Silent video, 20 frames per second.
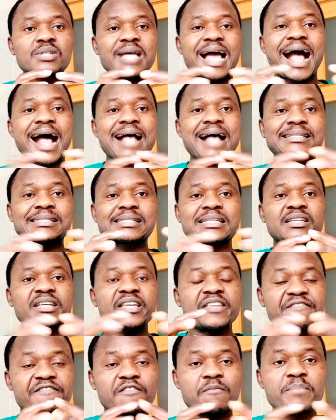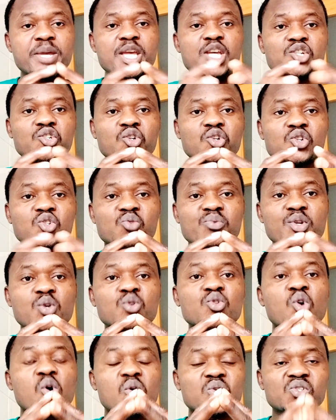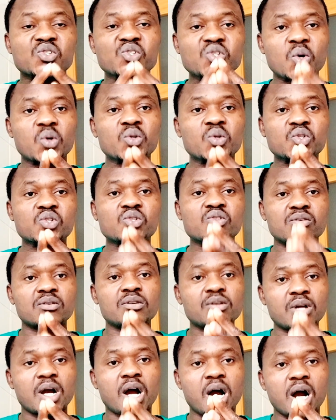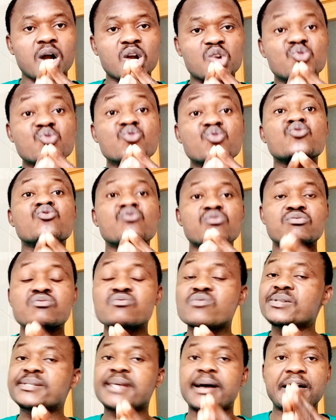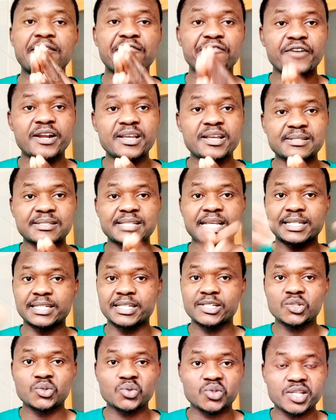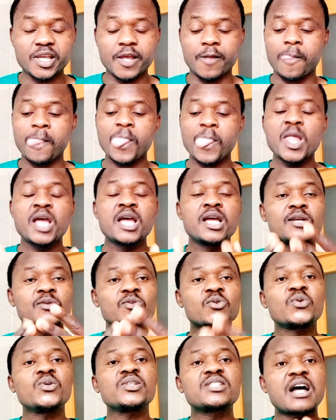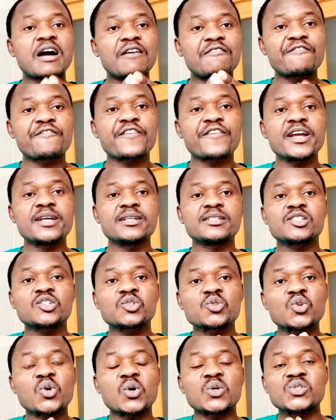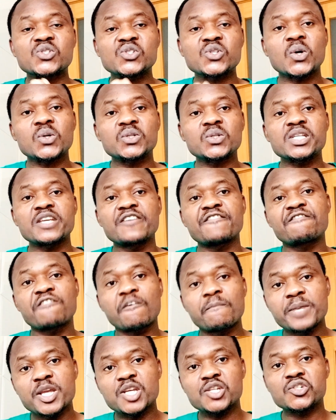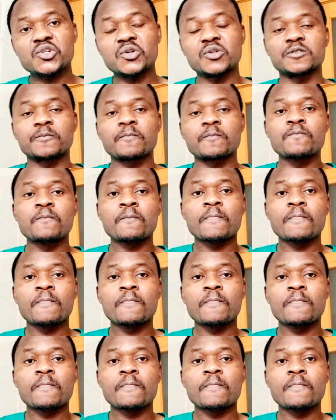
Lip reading: ask informations, we don't consult Google. Google is our friends, like they used to say. Google is our friends to consult information.